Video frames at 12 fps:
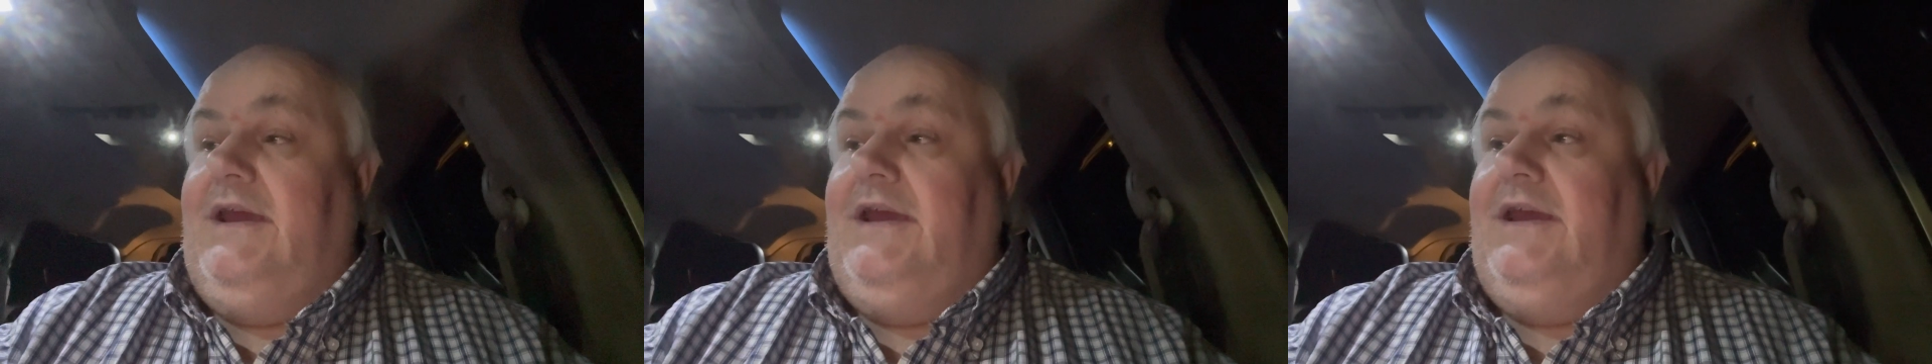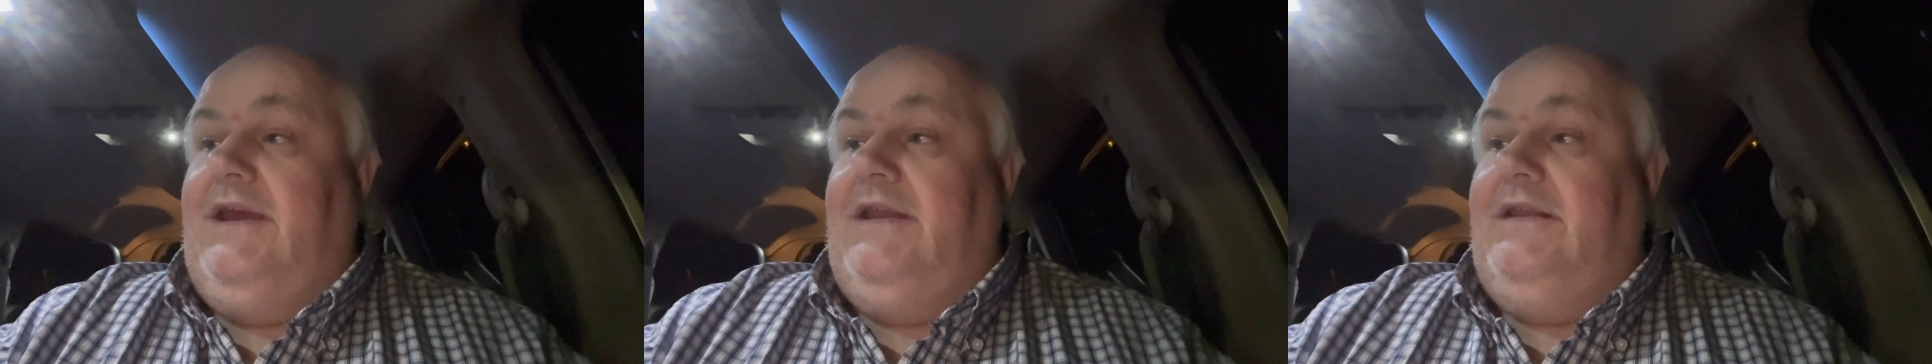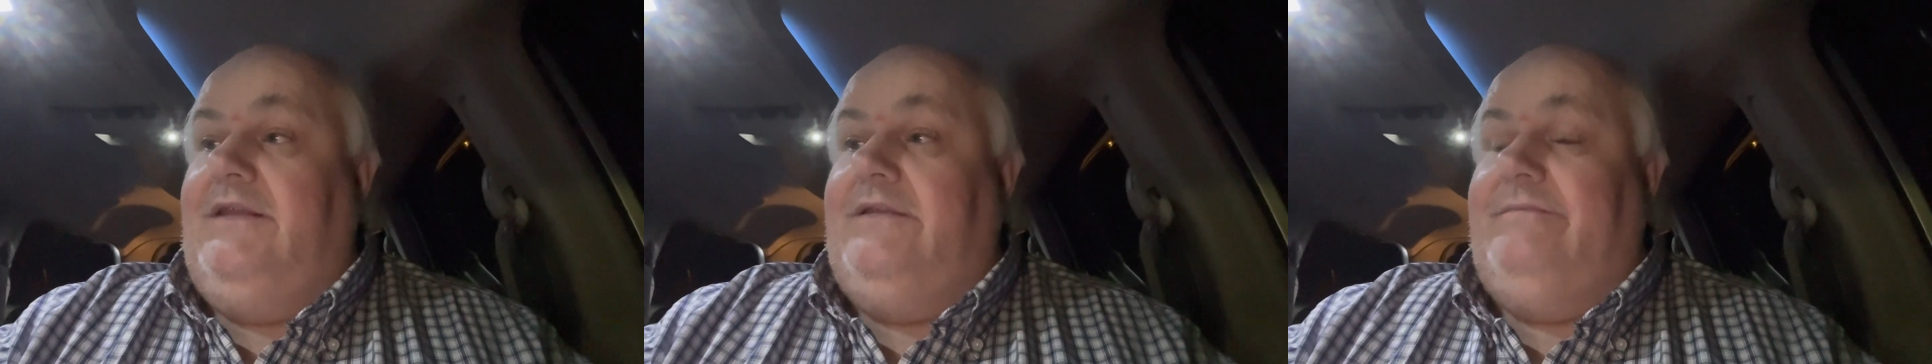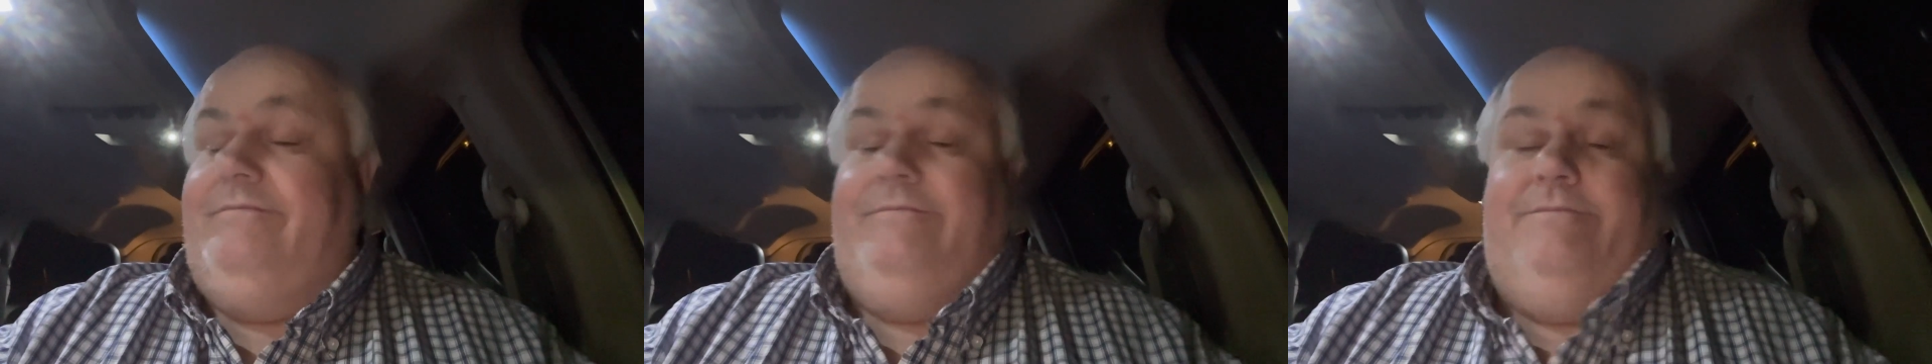And
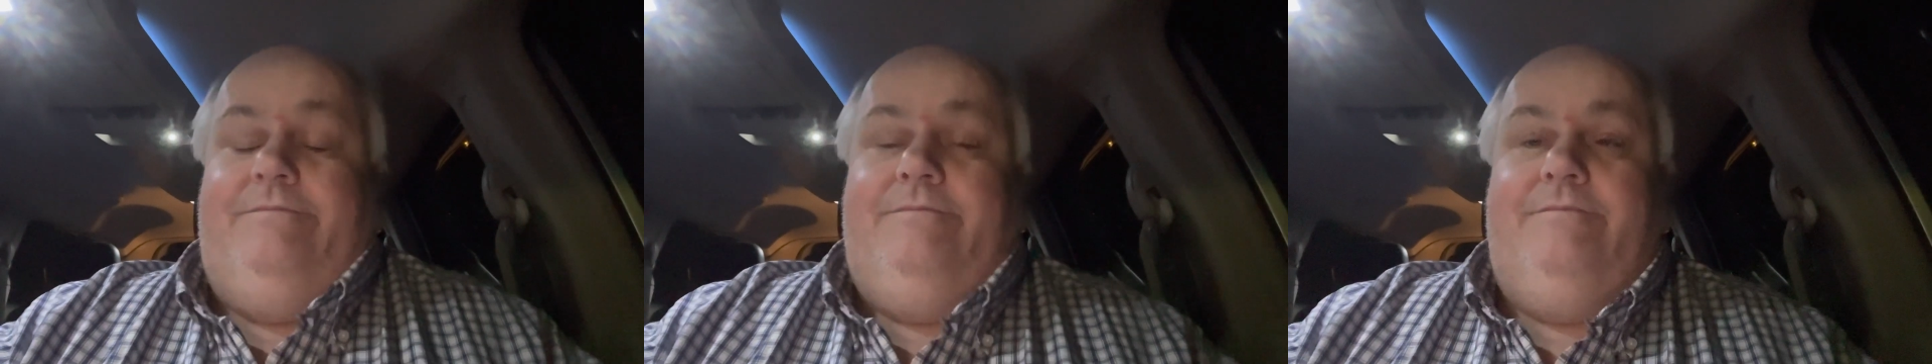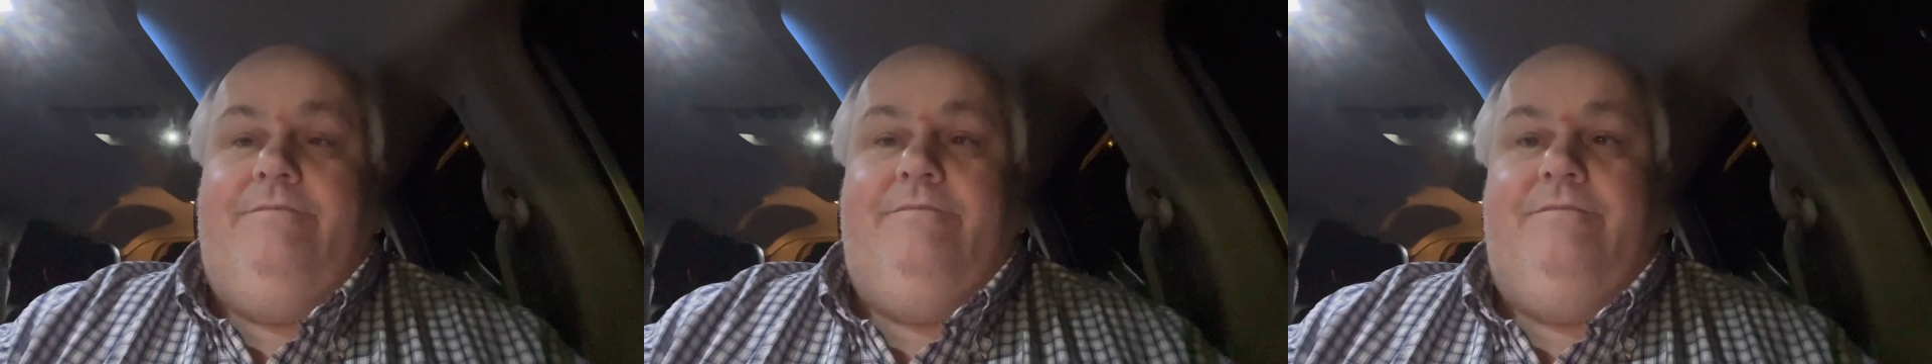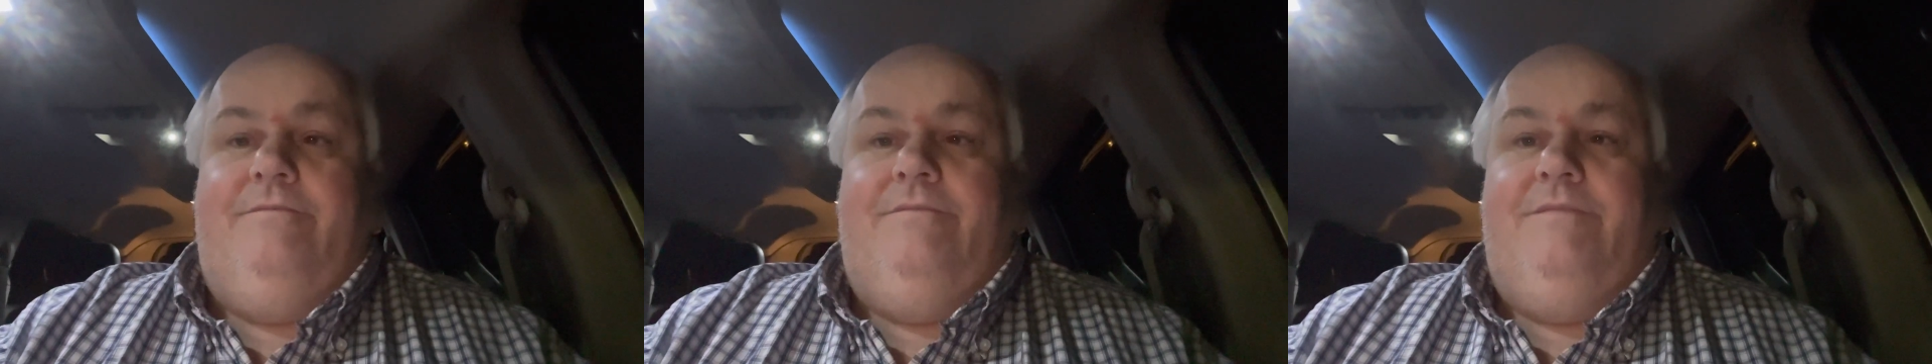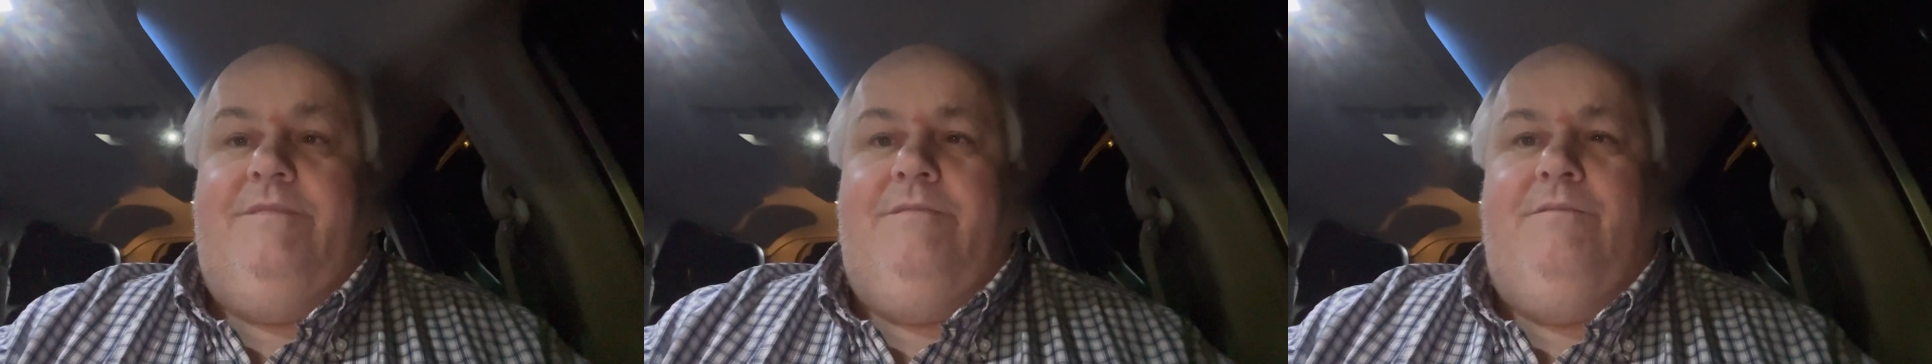
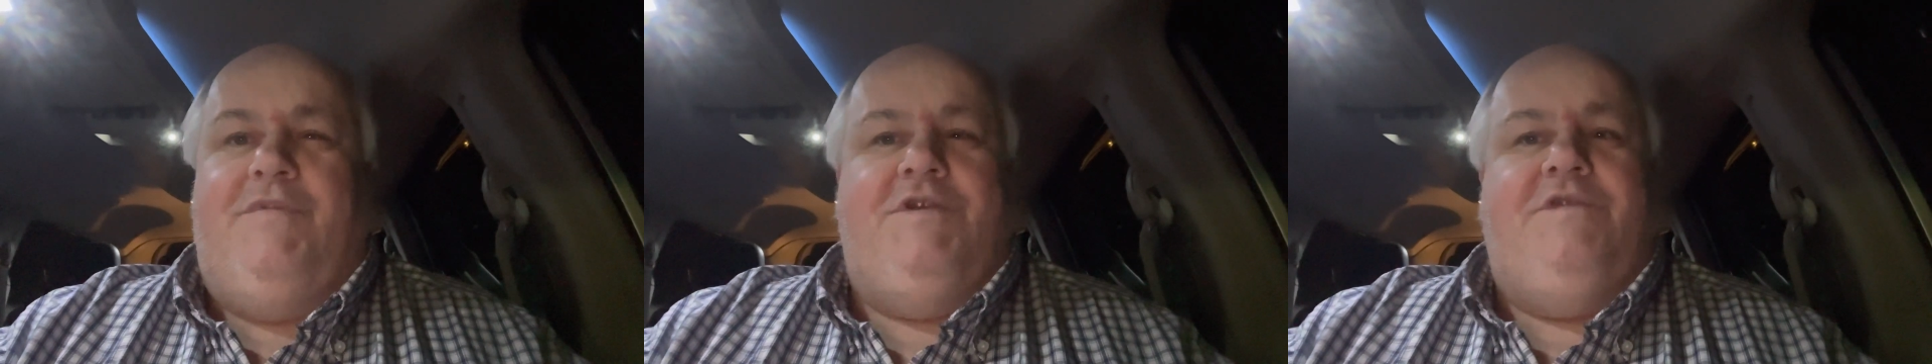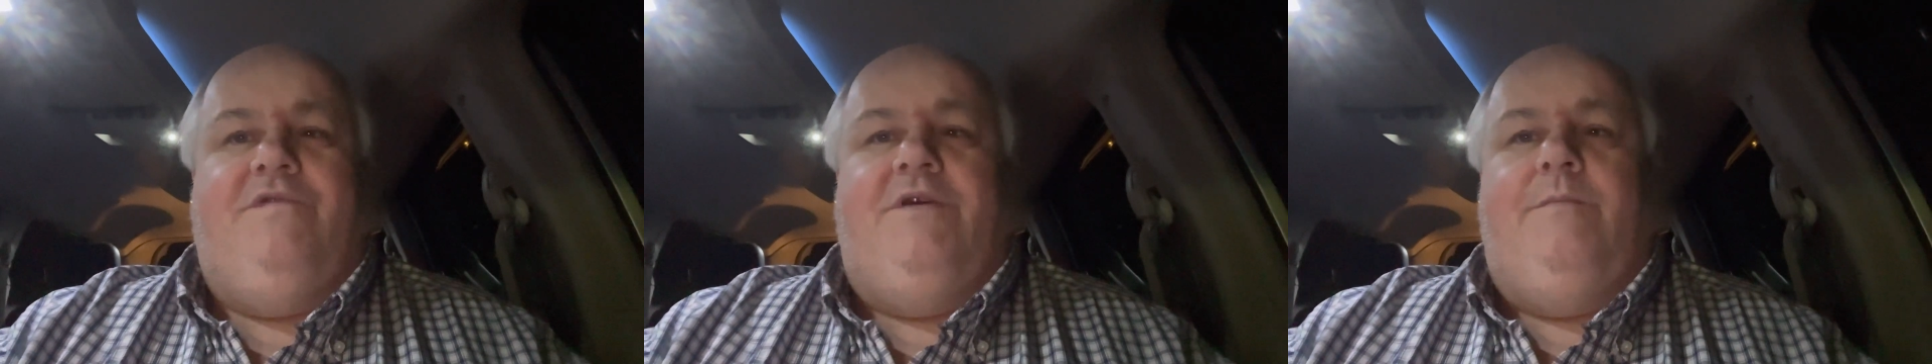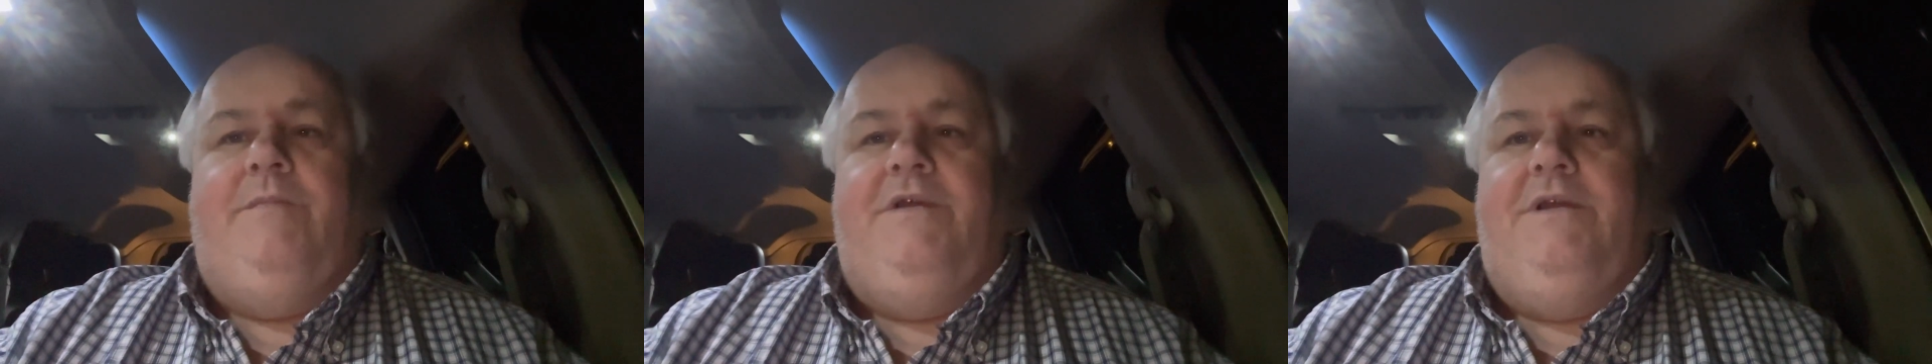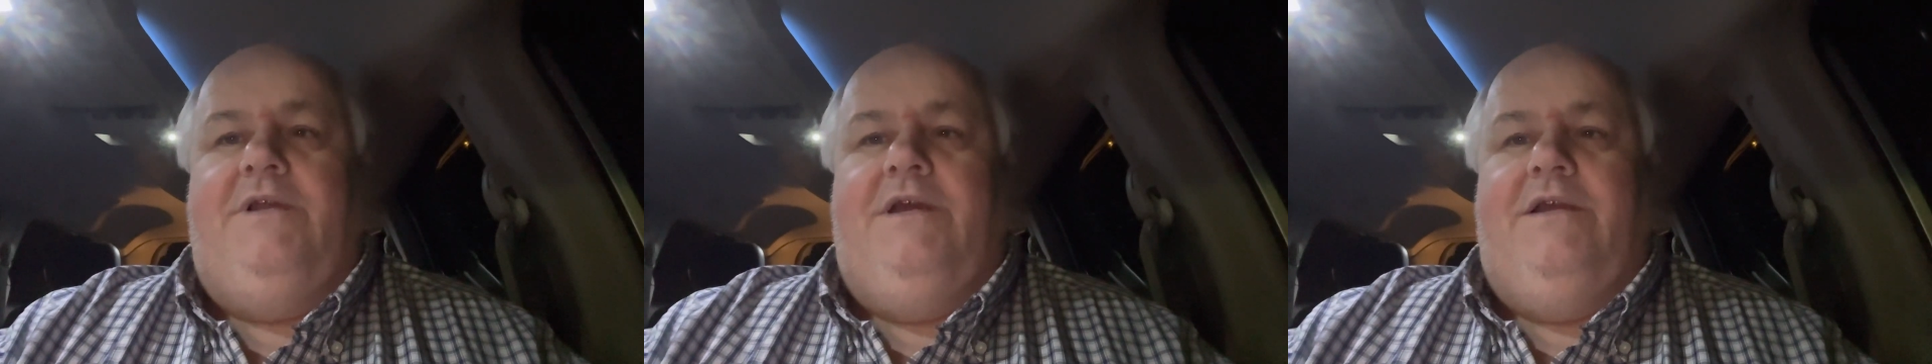But it's fun
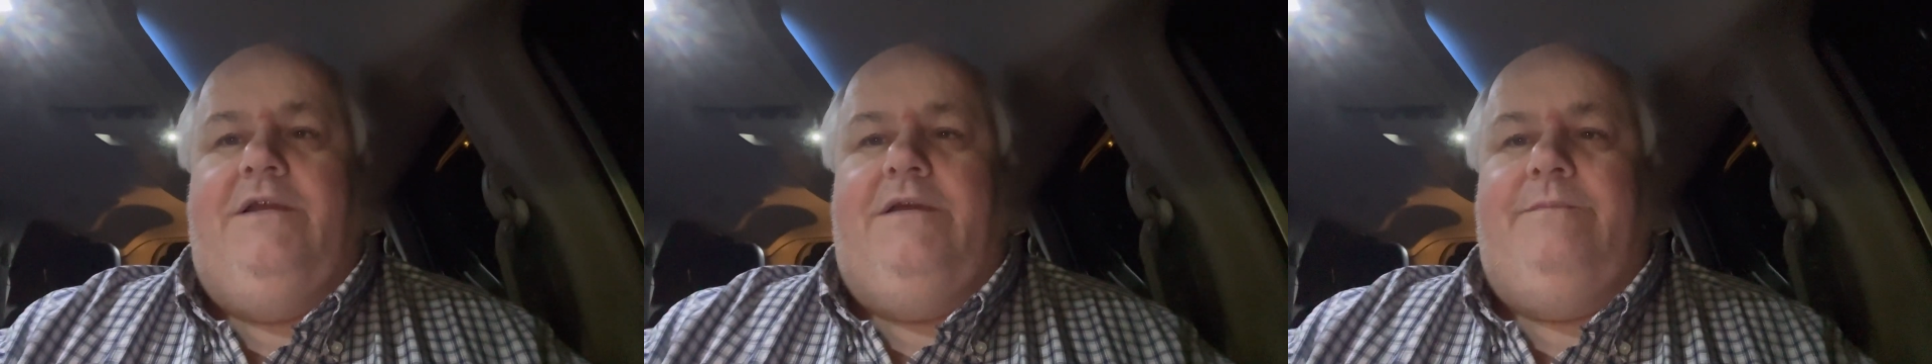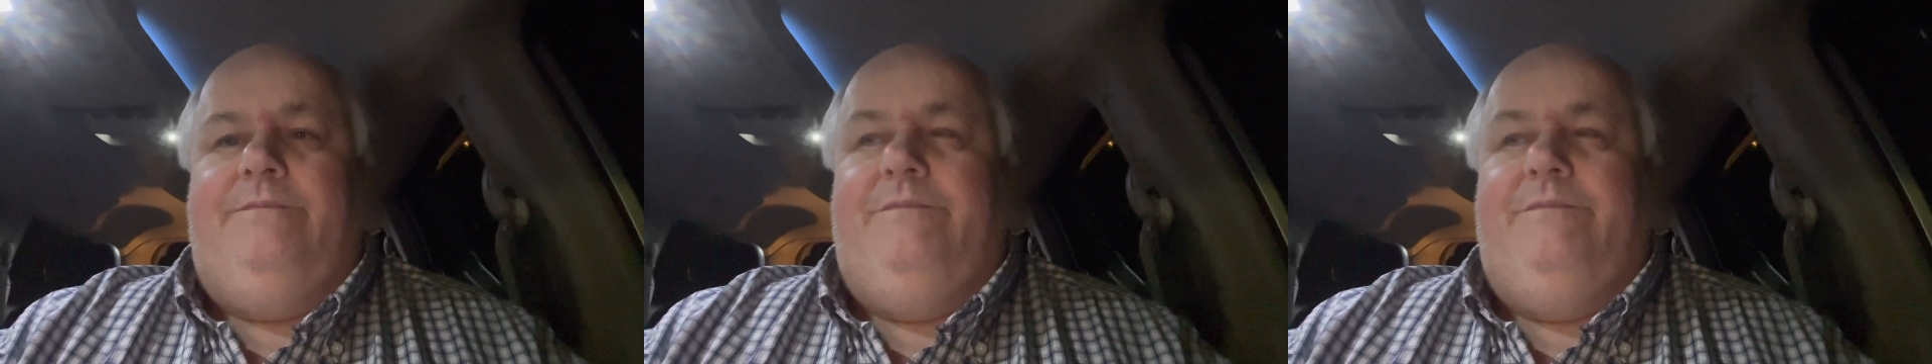being out there.